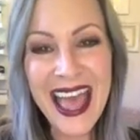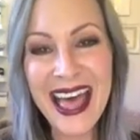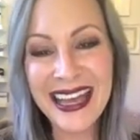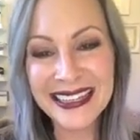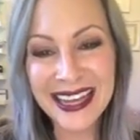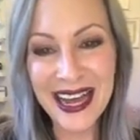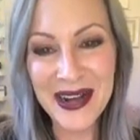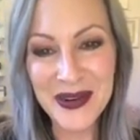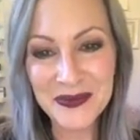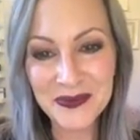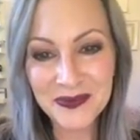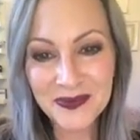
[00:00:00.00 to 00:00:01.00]

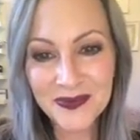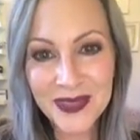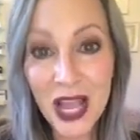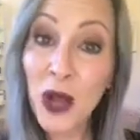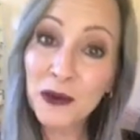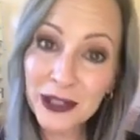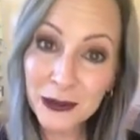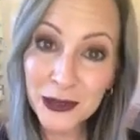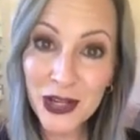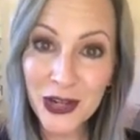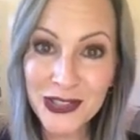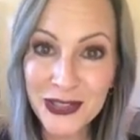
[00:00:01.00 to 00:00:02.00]
and hopefully
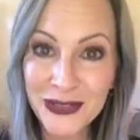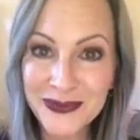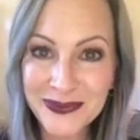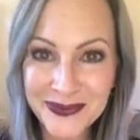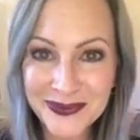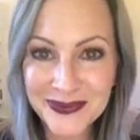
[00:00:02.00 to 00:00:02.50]
we'll talk soon.